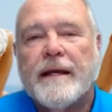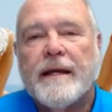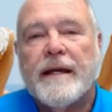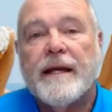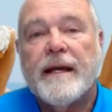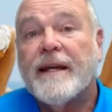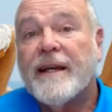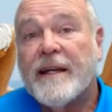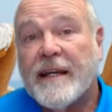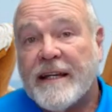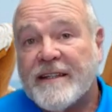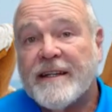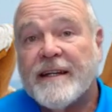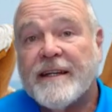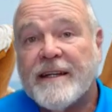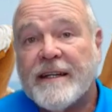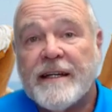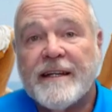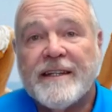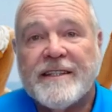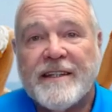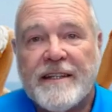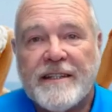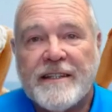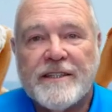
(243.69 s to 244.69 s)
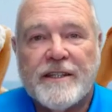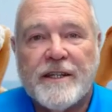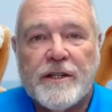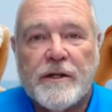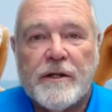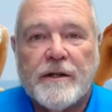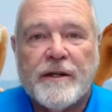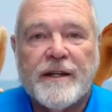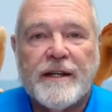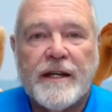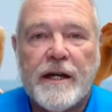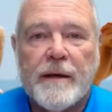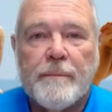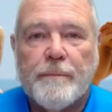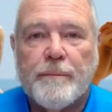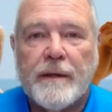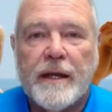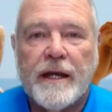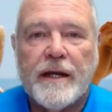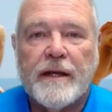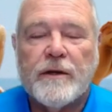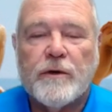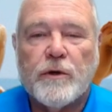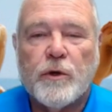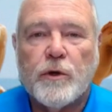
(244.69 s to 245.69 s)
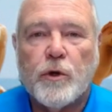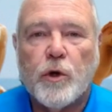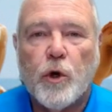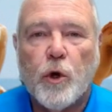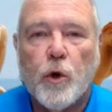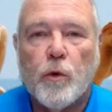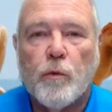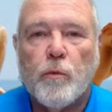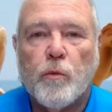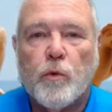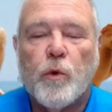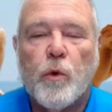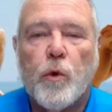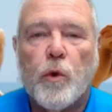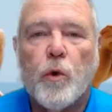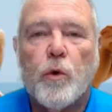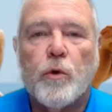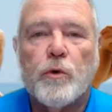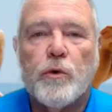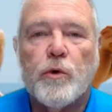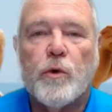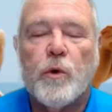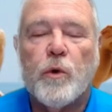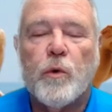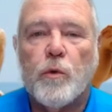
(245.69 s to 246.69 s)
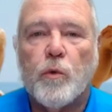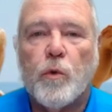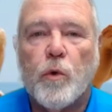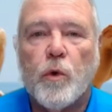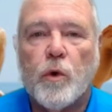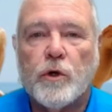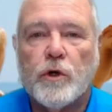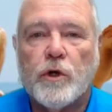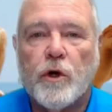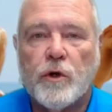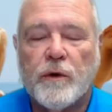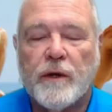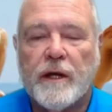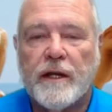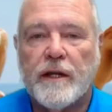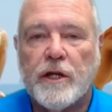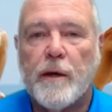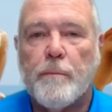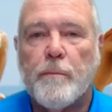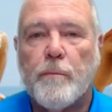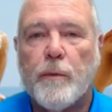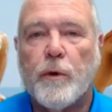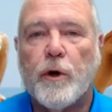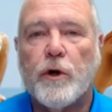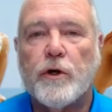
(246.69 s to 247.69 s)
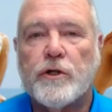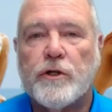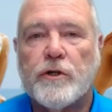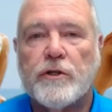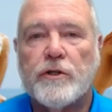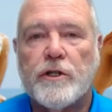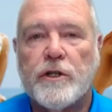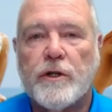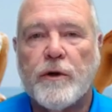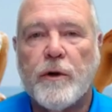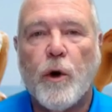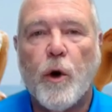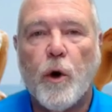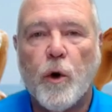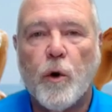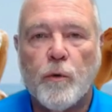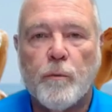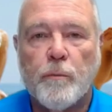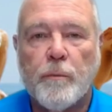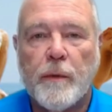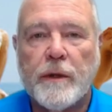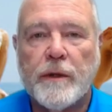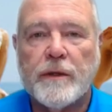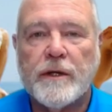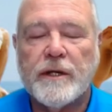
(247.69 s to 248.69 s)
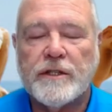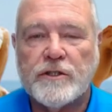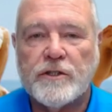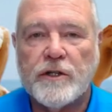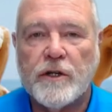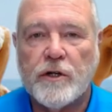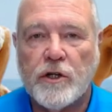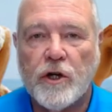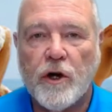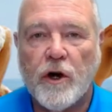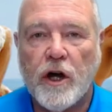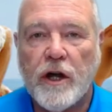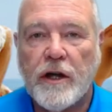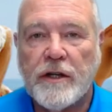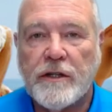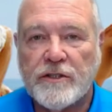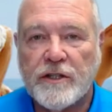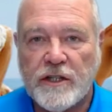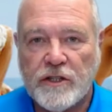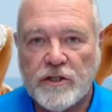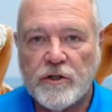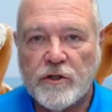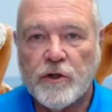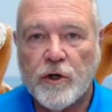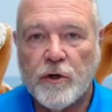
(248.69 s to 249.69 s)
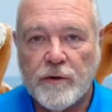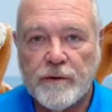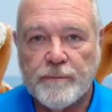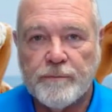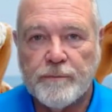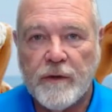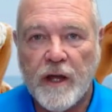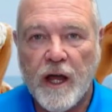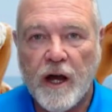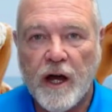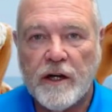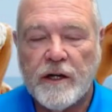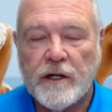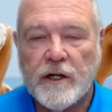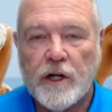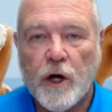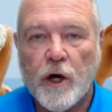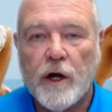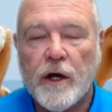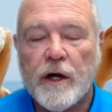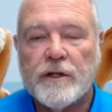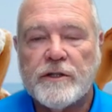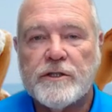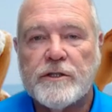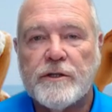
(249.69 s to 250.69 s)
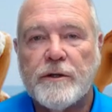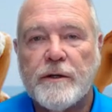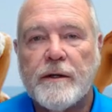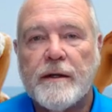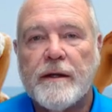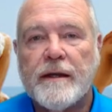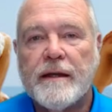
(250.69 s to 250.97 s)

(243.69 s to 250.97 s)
That doesn't necessarily mean the loan will go through or you'll end up purchasing the home, but these are costs that are hard costs.